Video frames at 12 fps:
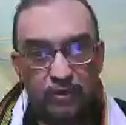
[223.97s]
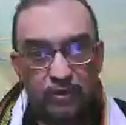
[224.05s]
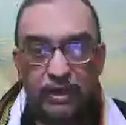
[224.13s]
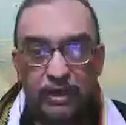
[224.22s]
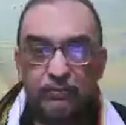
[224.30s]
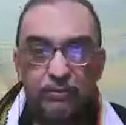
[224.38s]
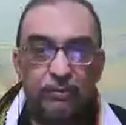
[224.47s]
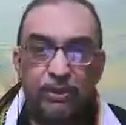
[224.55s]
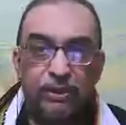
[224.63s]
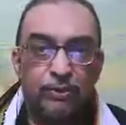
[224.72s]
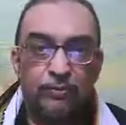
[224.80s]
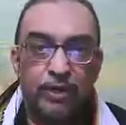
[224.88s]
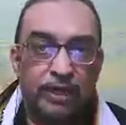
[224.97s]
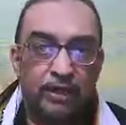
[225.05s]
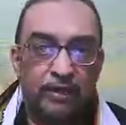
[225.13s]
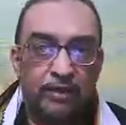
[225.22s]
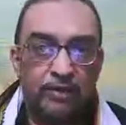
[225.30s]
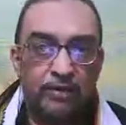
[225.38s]
Like the primitive
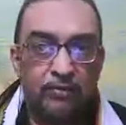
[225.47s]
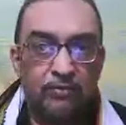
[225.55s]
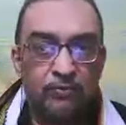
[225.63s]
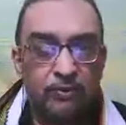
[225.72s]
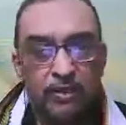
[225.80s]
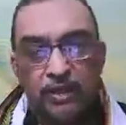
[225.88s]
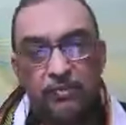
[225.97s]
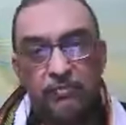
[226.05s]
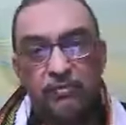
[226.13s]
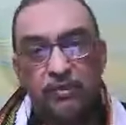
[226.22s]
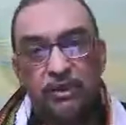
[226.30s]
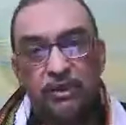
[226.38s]
man, for him